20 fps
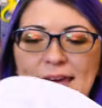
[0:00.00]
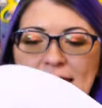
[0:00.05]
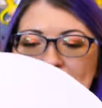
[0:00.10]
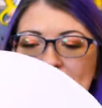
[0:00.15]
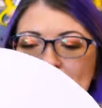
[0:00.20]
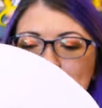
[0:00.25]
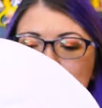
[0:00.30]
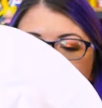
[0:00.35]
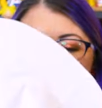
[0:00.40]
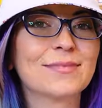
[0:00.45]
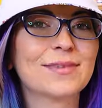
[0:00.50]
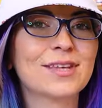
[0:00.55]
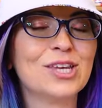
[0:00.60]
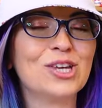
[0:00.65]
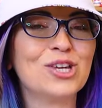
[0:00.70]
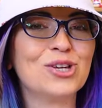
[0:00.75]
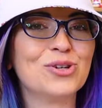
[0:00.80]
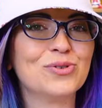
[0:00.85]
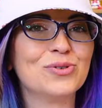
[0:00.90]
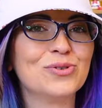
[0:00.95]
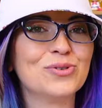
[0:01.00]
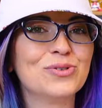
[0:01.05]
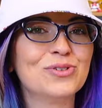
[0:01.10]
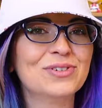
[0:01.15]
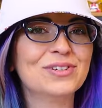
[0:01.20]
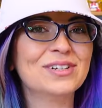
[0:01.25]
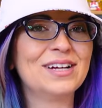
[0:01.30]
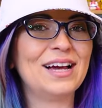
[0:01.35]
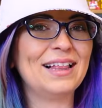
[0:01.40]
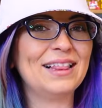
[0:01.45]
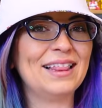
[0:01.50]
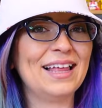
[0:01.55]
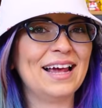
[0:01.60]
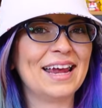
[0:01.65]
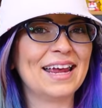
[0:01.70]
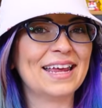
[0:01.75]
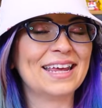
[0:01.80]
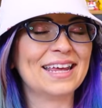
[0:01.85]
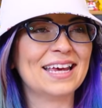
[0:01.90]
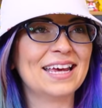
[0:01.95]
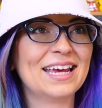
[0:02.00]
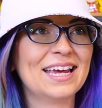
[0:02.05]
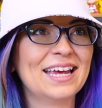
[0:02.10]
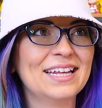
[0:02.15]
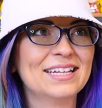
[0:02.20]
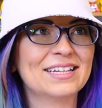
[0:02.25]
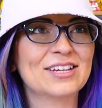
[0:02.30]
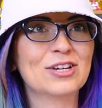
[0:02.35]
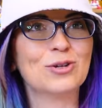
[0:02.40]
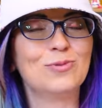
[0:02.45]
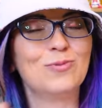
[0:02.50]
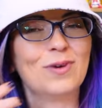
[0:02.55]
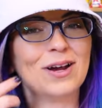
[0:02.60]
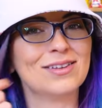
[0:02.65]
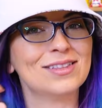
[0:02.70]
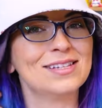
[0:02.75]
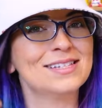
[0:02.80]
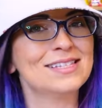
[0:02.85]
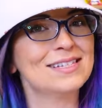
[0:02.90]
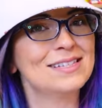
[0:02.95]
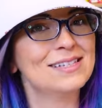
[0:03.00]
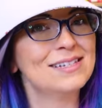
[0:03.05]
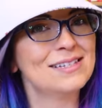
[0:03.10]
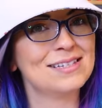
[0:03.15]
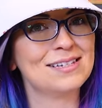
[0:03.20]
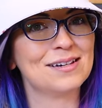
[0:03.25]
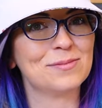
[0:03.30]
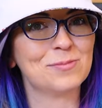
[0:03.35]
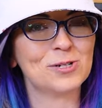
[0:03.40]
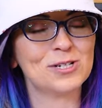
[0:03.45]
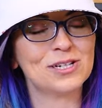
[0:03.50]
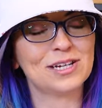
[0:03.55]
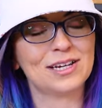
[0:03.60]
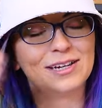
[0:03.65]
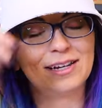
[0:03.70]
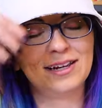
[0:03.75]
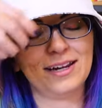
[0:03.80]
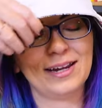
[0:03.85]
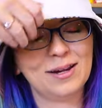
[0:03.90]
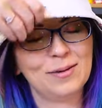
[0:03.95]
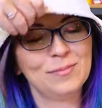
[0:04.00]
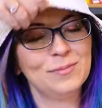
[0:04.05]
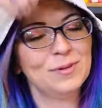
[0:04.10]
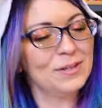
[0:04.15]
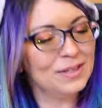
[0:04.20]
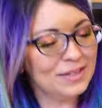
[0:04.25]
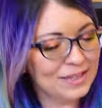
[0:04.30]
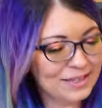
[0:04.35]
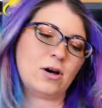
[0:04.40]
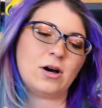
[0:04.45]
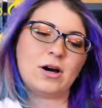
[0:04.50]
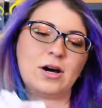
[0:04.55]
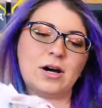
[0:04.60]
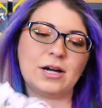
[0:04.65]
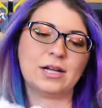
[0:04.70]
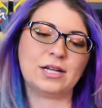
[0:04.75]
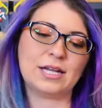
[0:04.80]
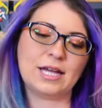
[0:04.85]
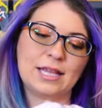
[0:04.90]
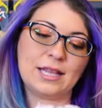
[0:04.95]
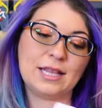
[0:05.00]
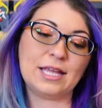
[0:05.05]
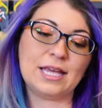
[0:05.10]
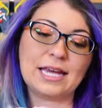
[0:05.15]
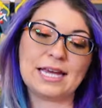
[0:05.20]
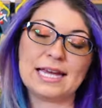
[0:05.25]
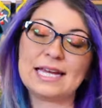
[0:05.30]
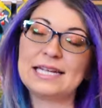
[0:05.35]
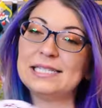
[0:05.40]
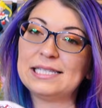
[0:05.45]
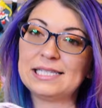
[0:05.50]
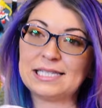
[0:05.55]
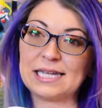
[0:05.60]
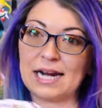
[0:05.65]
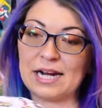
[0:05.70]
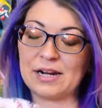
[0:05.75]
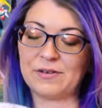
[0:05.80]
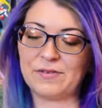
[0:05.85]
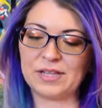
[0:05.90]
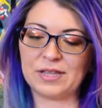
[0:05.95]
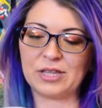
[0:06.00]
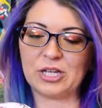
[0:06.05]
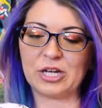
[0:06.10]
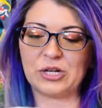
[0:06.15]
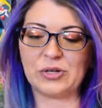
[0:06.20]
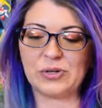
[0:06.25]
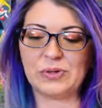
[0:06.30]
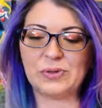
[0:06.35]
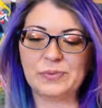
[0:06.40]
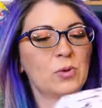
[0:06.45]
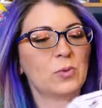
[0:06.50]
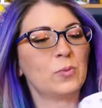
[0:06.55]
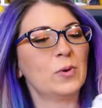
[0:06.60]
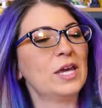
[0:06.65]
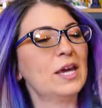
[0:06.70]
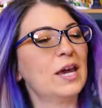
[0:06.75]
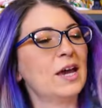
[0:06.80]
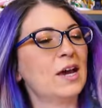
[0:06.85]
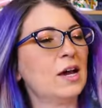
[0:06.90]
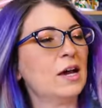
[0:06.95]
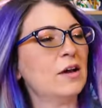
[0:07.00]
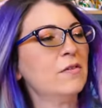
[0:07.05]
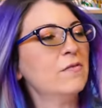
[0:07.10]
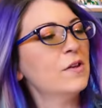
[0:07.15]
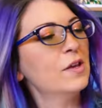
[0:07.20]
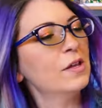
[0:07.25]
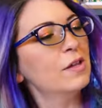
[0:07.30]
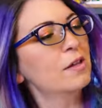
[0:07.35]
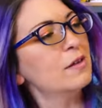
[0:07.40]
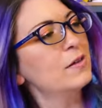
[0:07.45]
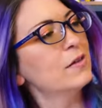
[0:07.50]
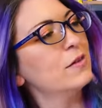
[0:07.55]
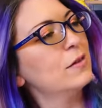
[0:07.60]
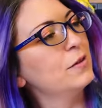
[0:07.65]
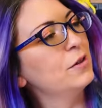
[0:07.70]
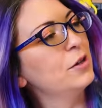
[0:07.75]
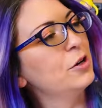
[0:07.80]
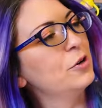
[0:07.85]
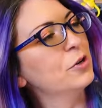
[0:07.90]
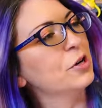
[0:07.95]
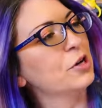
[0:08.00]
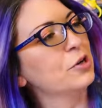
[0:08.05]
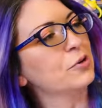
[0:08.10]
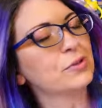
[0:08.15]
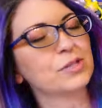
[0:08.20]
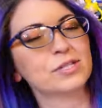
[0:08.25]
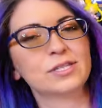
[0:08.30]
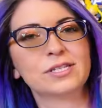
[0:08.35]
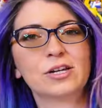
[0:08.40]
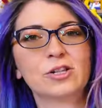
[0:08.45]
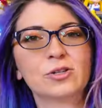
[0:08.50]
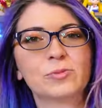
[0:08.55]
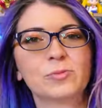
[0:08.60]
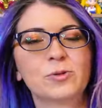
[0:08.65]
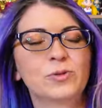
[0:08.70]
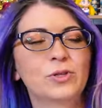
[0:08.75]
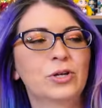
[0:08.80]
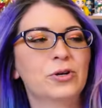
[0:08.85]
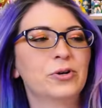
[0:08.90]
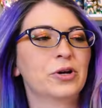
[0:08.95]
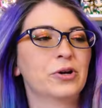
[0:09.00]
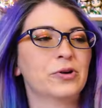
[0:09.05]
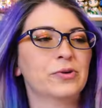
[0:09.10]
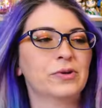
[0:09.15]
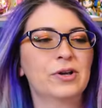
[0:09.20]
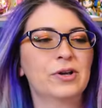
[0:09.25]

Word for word: cap. Cute, I like it. Could wear this in the summertime. On the inside of it though, we have the logo, the Sailor Moon logo.